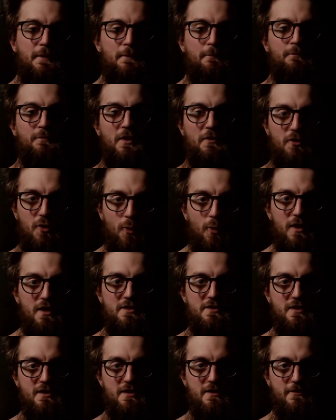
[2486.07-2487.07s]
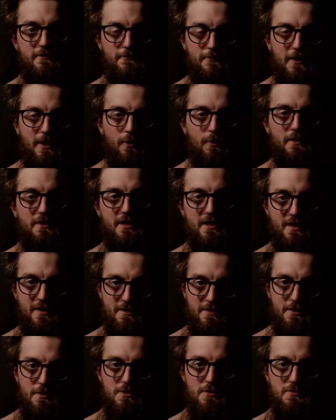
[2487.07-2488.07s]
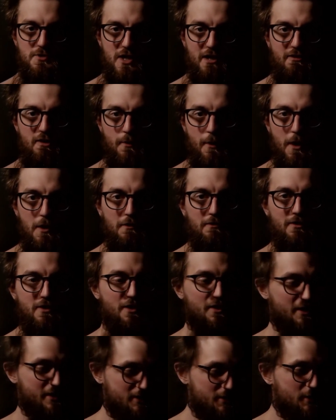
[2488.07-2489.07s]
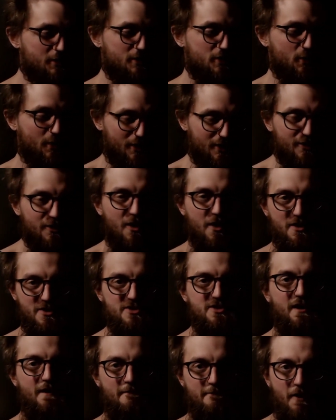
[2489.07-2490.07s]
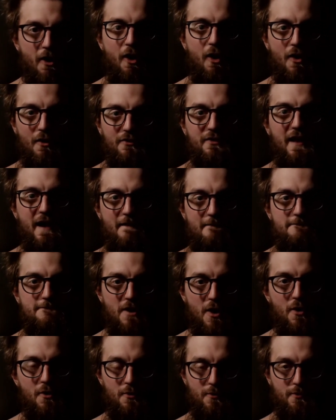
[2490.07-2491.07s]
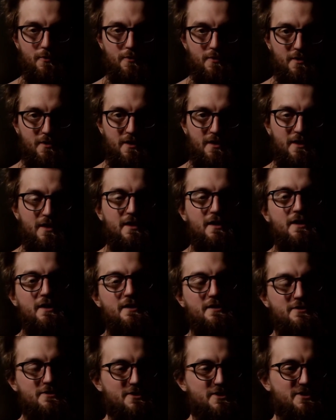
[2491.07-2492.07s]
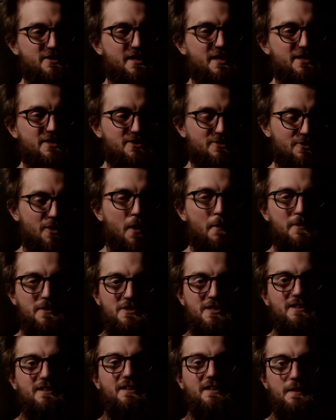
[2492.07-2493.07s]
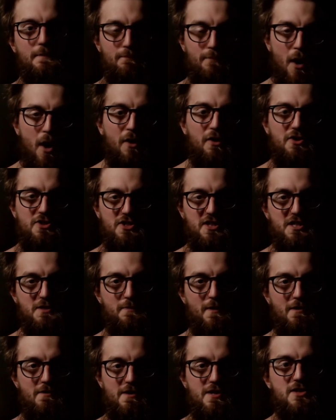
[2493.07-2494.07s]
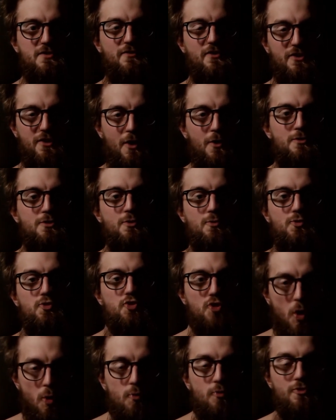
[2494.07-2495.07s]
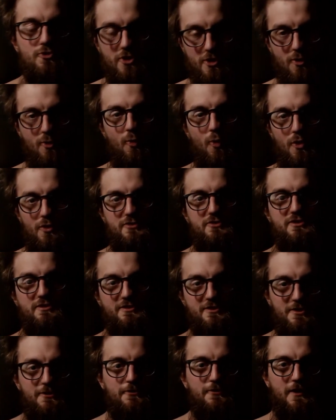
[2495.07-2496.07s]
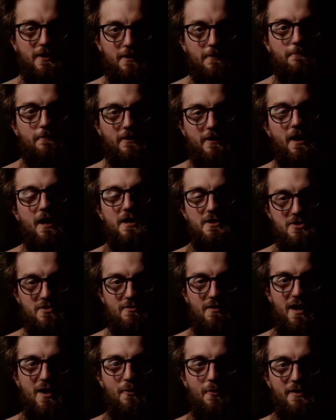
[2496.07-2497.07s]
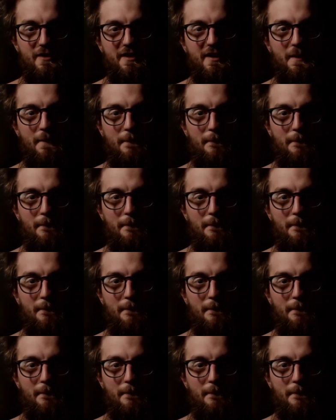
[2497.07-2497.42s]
If you're willing to fiddle with it and do some jiggery pokery on it, you can do a lot of stuff on that phone. Just, it's not a particularly polished experience for those who don't want to fiddle fuck ass around with it.